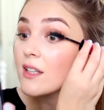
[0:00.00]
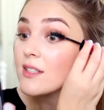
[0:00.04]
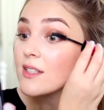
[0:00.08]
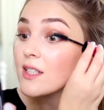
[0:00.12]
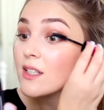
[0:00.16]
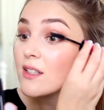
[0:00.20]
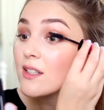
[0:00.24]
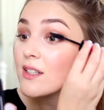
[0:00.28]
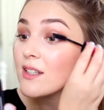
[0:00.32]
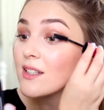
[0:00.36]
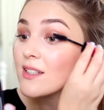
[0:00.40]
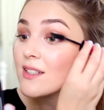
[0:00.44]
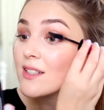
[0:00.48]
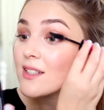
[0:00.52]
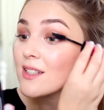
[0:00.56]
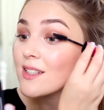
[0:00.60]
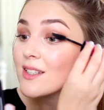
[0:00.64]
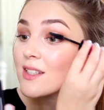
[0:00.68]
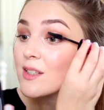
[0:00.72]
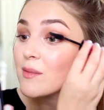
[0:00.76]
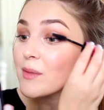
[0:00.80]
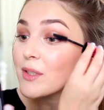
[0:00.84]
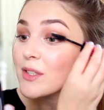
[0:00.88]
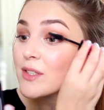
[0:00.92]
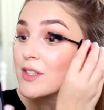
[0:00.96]
I still think this
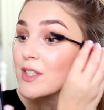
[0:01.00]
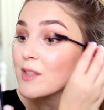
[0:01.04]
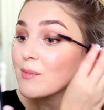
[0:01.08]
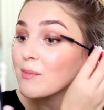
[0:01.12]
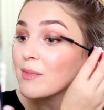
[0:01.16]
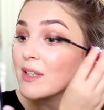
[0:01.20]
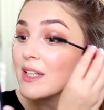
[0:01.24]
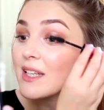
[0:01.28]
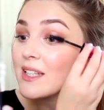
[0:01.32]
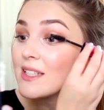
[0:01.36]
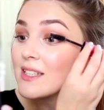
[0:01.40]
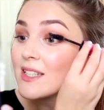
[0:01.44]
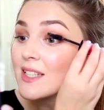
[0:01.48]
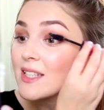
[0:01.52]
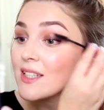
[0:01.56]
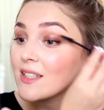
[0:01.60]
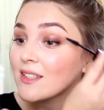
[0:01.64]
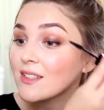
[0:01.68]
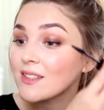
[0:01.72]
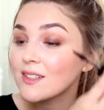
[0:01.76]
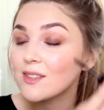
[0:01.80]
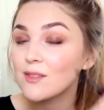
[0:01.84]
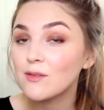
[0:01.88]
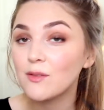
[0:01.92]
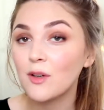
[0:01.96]
is the most
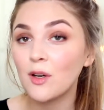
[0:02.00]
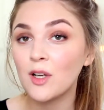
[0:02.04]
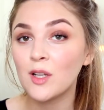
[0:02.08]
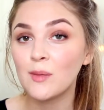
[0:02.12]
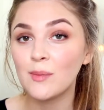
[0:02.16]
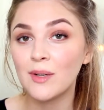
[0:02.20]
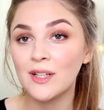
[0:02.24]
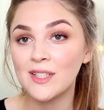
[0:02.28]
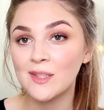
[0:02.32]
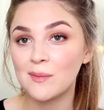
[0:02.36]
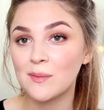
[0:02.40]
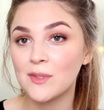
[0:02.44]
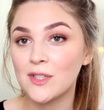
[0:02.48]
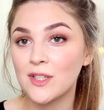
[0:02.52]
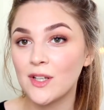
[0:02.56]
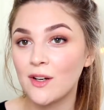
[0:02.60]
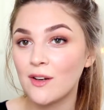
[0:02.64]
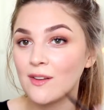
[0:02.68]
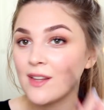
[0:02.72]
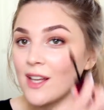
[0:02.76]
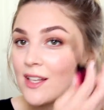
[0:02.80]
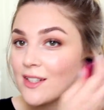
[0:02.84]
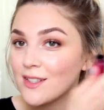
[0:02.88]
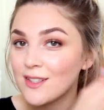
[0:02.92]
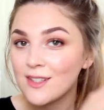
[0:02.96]
amazing volumizing
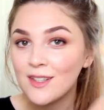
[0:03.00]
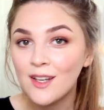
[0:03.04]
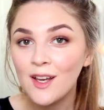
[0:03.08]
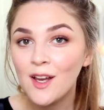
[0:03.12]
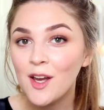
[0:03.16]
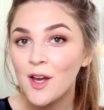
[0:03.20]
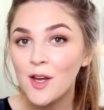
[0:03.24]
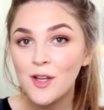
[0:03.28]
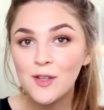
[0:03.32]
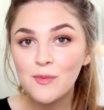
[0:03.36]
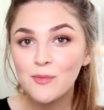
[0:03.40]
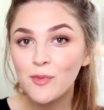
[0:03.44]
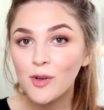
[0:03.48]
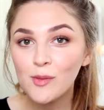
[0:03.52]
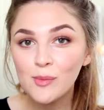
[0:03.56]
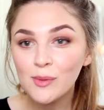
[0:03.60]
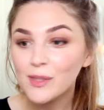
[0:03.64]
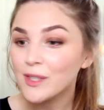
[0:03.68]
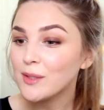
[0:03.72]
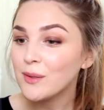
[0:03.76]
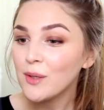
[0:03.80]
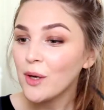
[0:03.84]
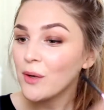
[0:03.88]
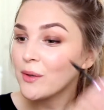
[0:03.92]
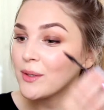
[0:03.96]
mascara. That's
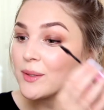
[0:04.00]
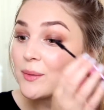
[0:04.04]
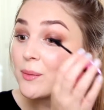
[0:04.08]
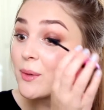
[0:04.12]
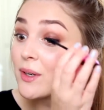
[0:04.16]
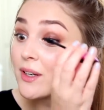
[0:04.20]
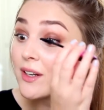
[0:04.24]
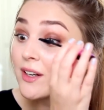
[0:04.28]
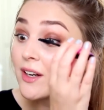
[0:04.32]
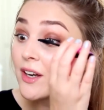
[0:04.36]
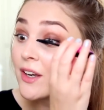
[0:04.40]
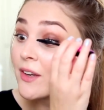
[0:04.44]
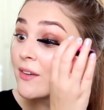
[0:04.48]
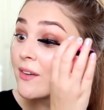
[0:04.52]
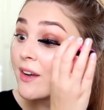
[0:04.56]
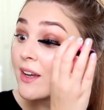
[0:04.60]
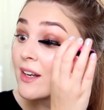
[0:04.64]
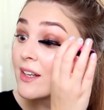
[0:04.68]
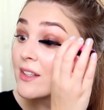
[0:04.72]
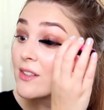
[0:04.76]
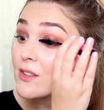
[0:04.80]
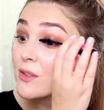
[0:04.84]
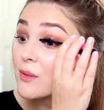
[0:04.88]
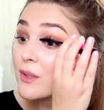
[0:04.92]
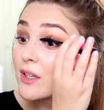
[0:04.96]
probably only one coat
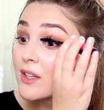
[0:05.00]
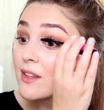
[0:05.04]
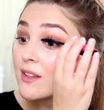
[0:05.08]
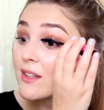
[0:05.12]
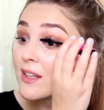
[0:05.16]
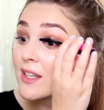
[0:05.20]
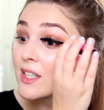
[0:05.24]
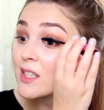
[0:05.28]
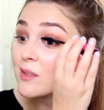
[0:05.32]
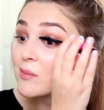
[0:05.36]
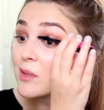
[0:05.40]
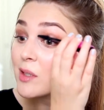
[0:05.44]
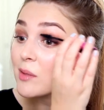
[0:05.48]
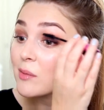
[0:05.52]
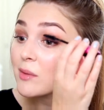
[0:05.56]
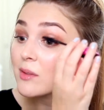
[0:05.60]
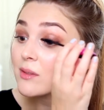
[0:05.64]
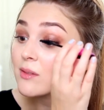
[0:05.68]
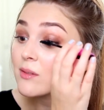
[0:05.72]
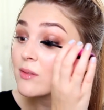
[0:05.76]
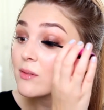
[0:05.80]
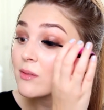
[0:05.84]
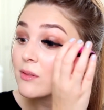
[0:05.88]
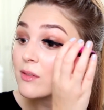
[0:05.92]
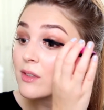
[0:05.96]
and it's already thickened them up
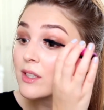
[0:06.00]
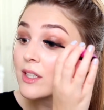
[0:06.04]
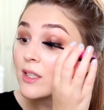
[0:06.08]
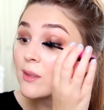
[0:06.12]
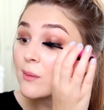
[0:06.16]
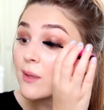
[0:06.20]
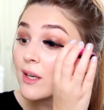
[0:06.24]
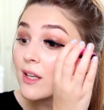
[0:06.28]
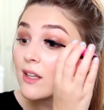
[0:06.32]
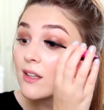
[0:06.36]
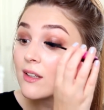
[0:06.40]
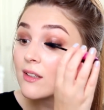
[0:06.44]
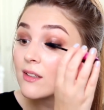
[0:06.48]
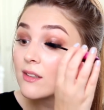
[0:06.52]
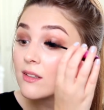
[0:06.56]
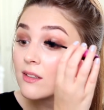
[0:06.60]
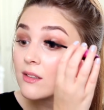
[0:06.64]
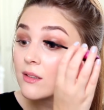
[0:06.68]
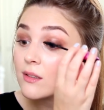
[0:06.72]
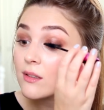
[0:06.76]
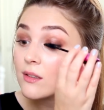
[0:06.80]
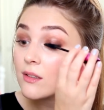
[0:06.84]
really well.